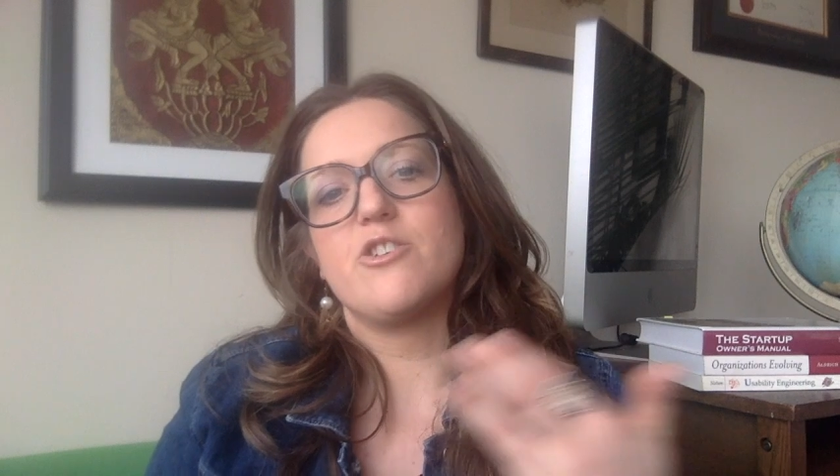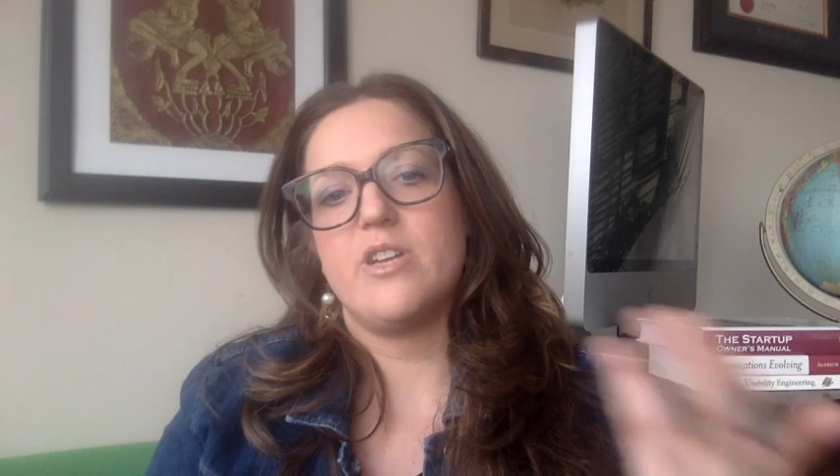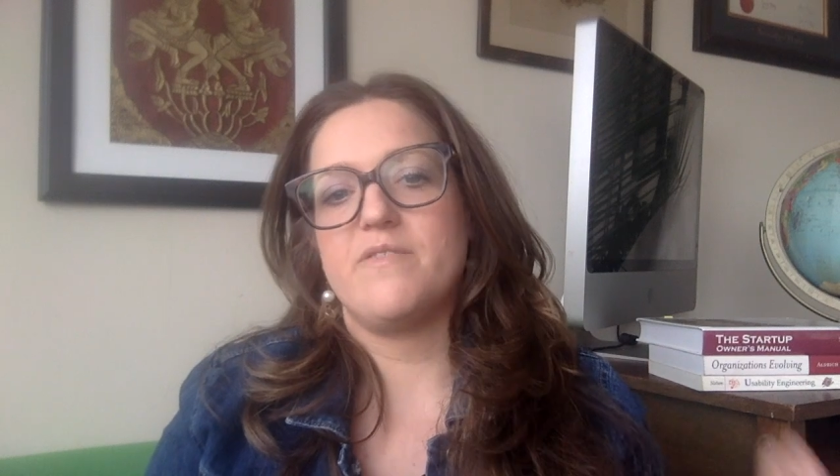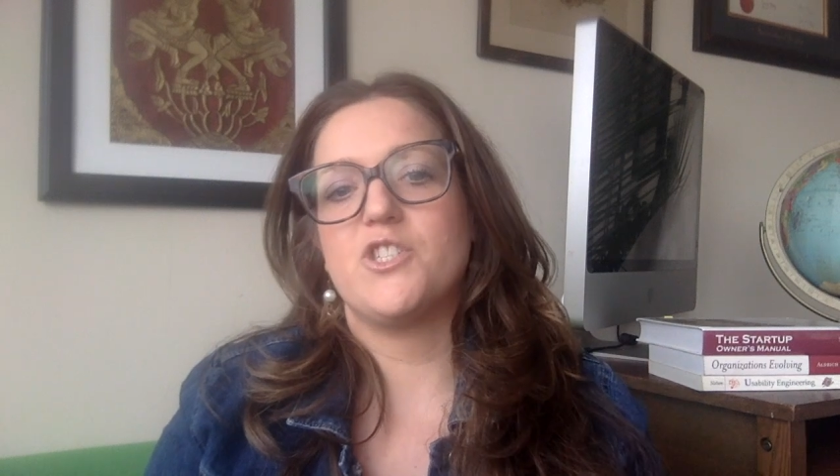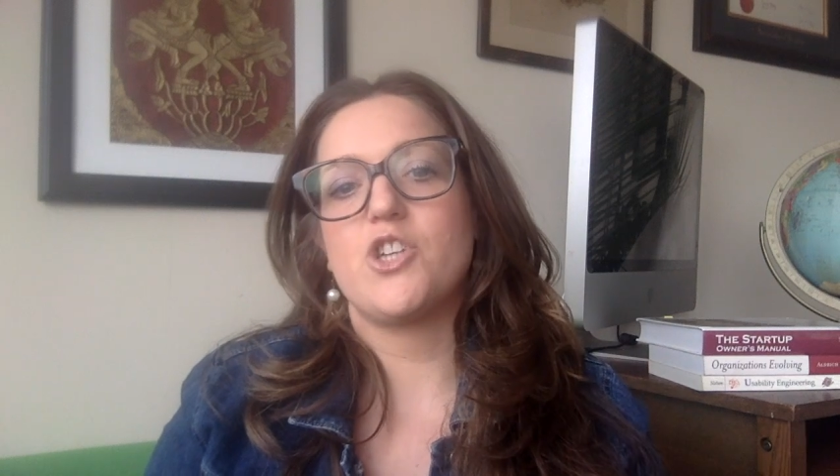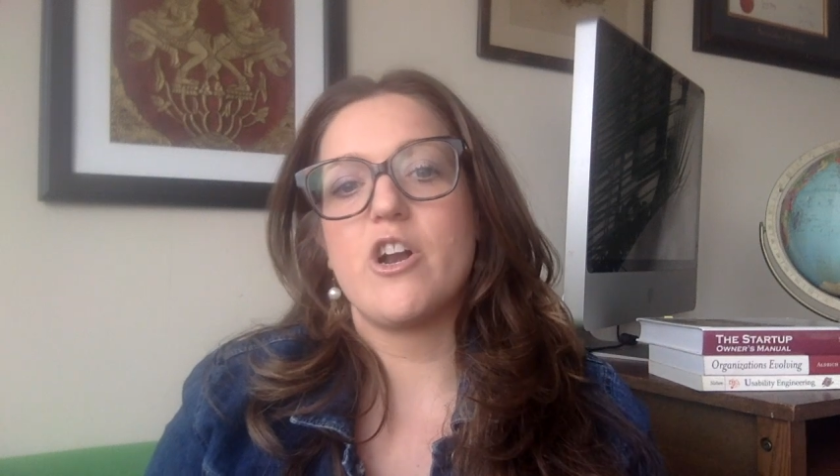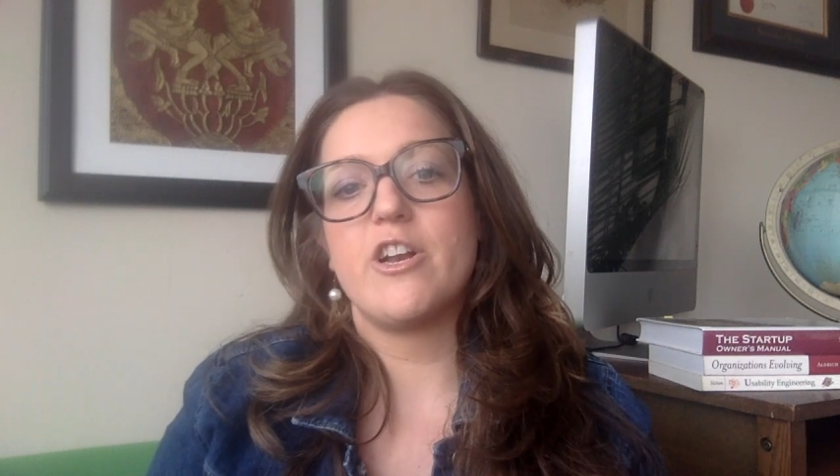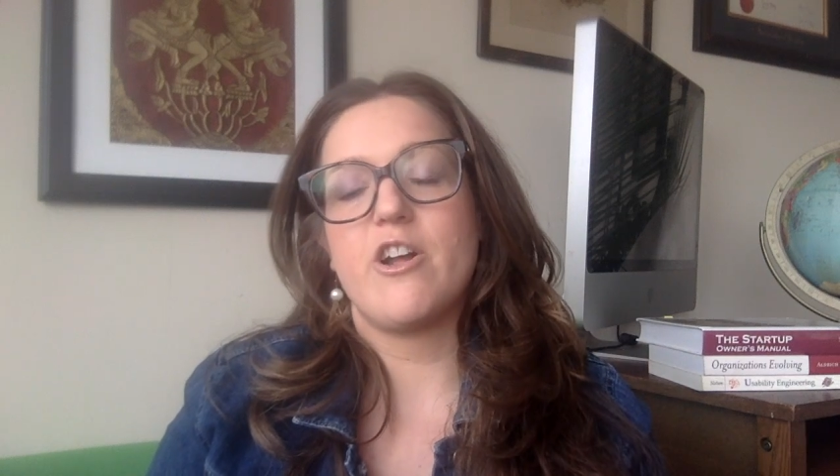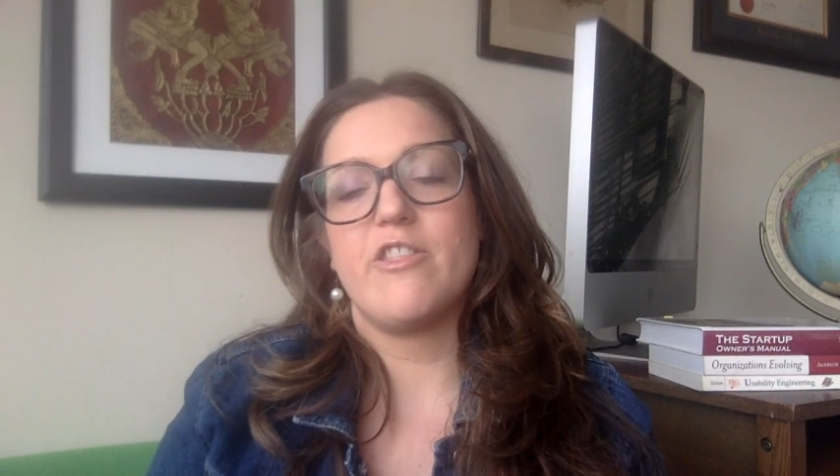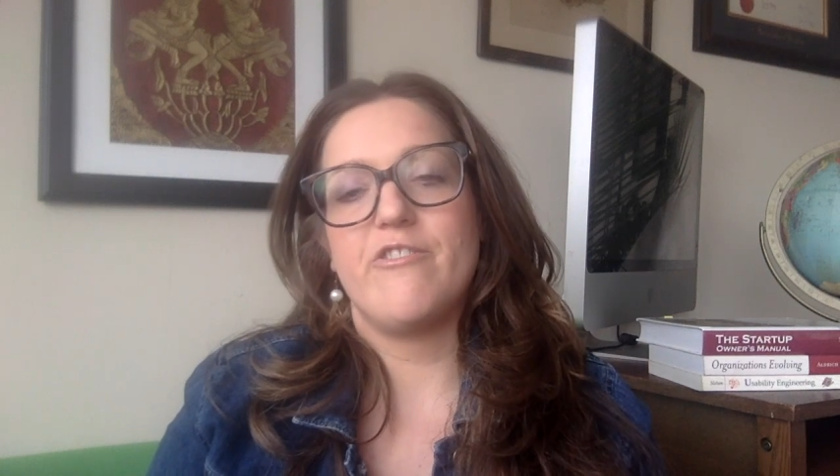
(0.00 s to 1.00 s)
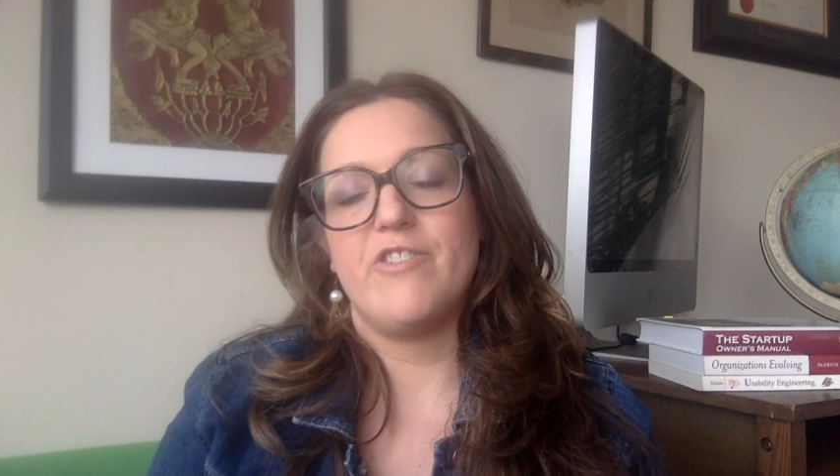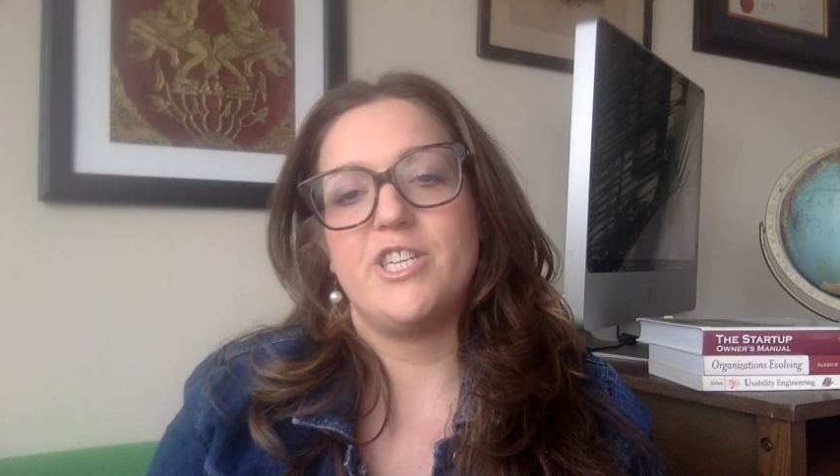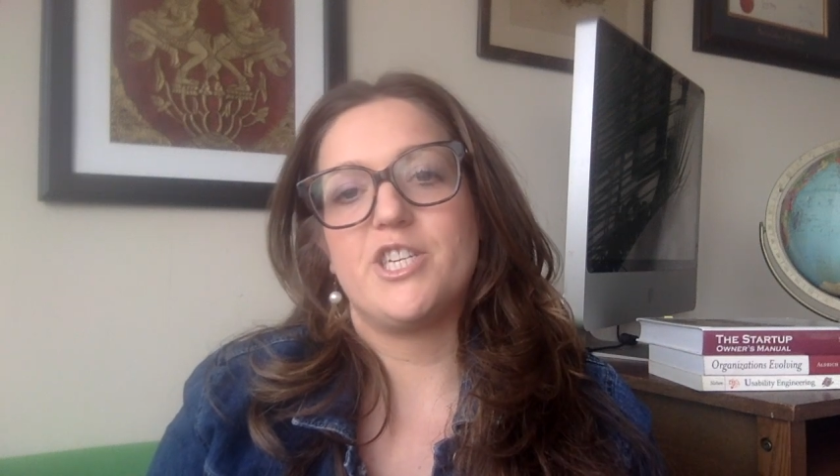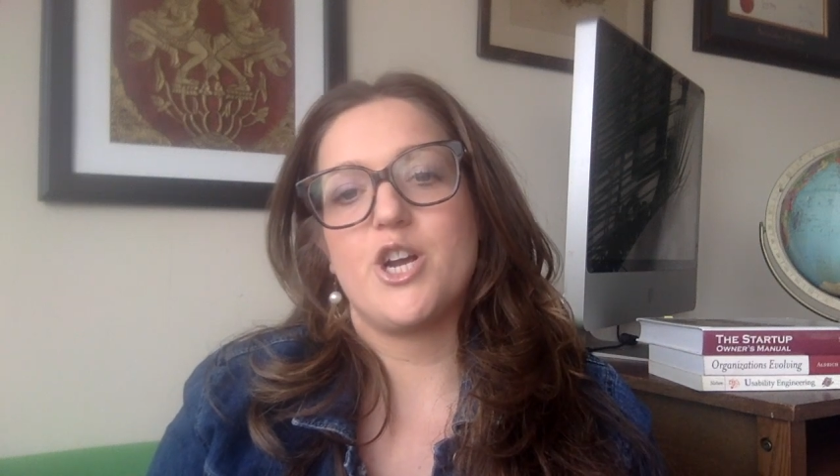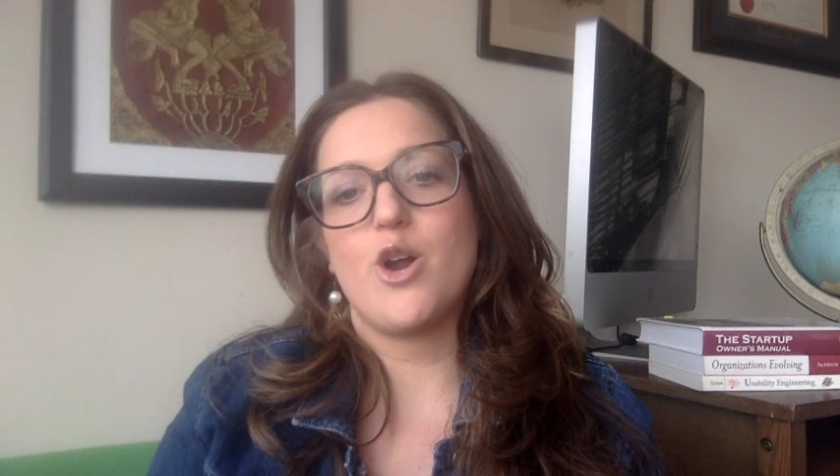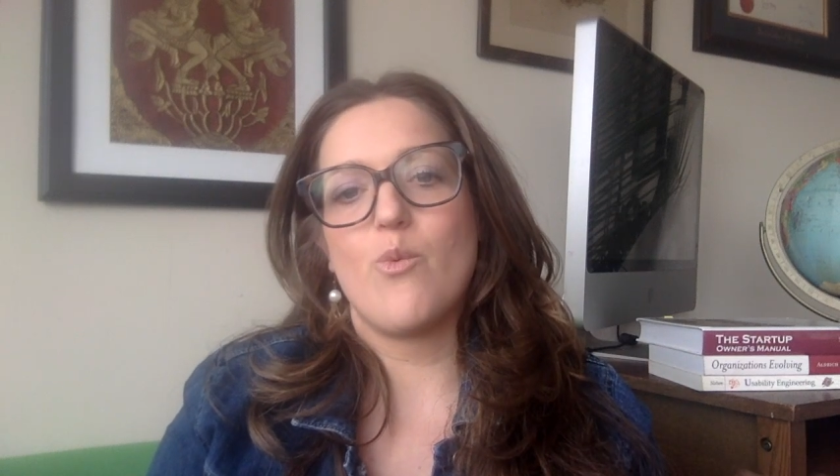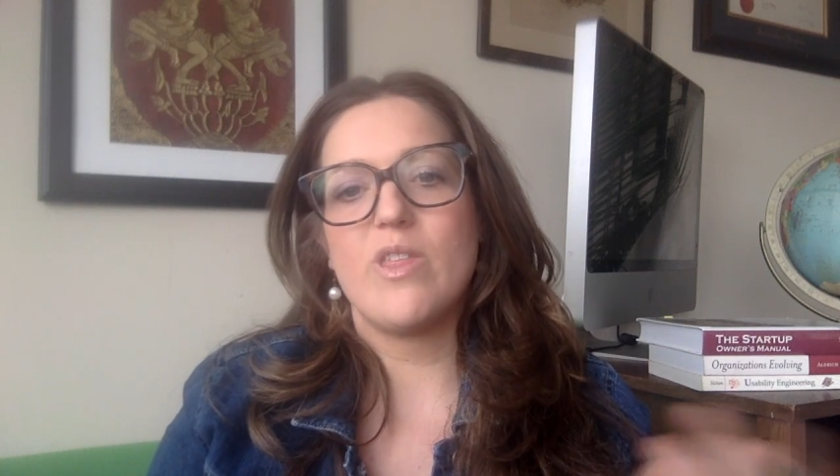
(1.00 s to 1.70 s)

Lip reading: could have started on the feature